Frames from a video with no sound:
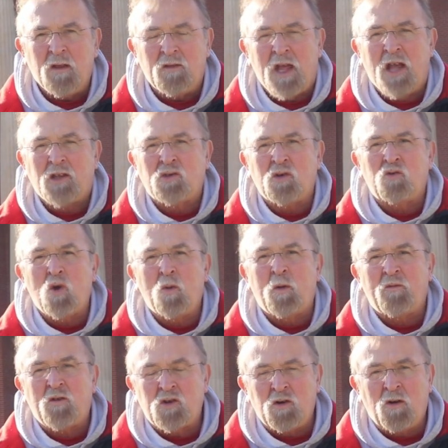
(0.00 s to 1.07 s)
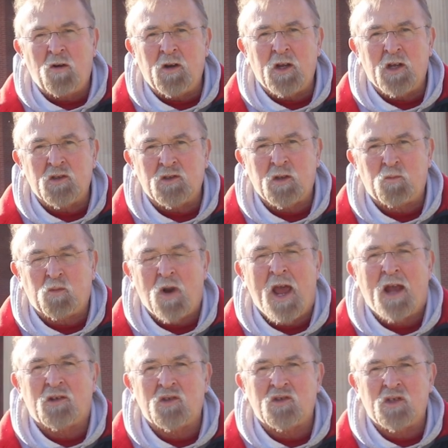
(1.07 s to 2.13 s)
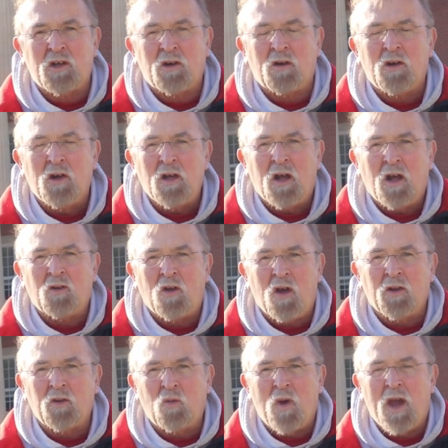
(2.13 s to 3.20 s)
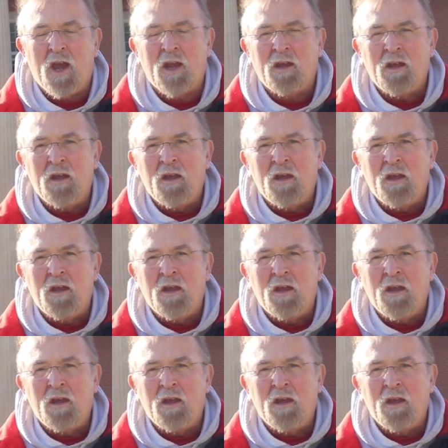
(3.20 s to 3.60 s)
That's a group of attorneys that practice here along the way.